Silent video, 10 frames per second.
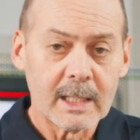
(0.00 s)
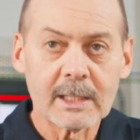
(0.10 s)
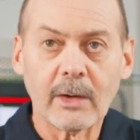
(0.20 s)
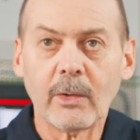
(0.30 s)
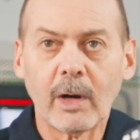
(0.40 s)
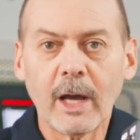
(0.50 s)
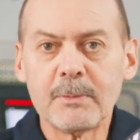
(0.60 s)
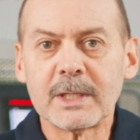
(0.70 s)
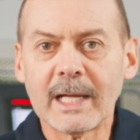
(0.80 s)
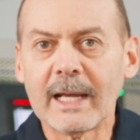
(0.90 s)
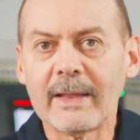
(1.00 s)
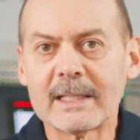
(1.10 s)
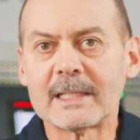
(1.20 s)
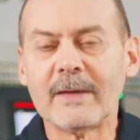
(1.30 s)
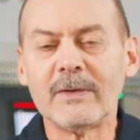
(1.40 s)
So I hope today
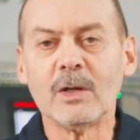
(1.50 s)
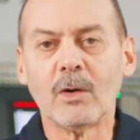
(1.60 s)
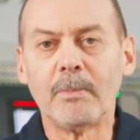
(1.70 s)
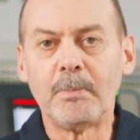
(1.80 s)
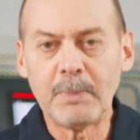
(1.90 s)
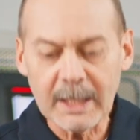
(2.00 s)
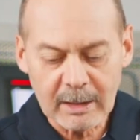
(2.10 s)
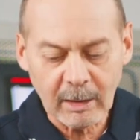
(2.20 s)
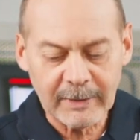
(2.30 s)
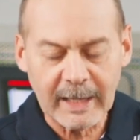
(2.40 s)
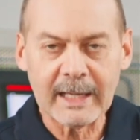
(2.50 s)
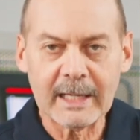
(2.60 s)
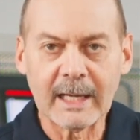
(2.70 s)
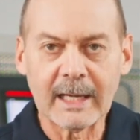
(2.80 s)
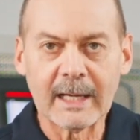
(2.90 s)
that's given you a bit of
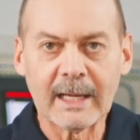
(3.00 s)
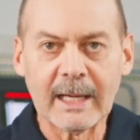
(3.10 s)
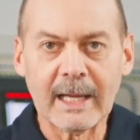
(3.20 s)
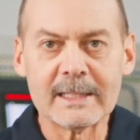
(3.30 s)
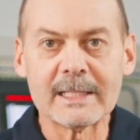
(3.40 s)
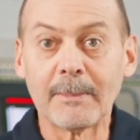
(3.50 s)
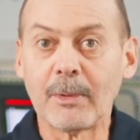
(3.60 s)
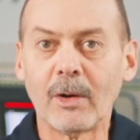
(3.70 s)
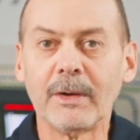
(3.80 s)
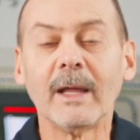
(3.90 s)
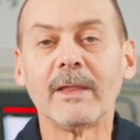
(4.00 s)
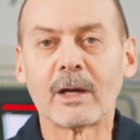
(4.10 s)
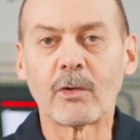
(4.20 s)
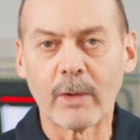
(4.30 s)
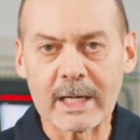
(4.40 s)
a heads up on
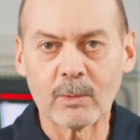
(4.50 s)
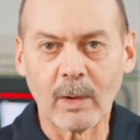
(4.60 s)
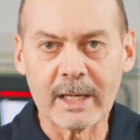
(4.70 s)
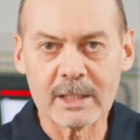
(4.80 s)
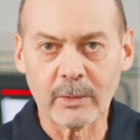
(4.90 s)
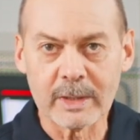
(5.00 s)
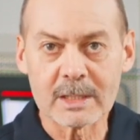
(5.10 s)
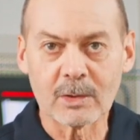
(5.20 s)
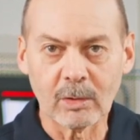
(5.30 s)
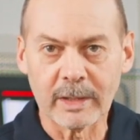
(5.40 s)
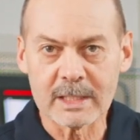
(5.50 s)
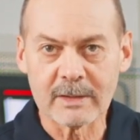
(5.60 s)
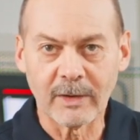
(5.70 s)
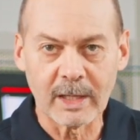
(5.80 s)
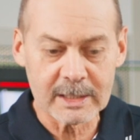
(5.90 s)
the correct way to install these
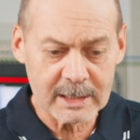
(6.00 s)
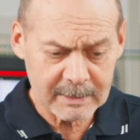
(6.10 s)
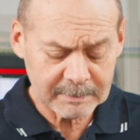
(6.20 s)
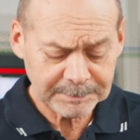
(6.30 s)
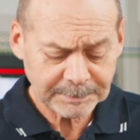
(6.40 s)
devices.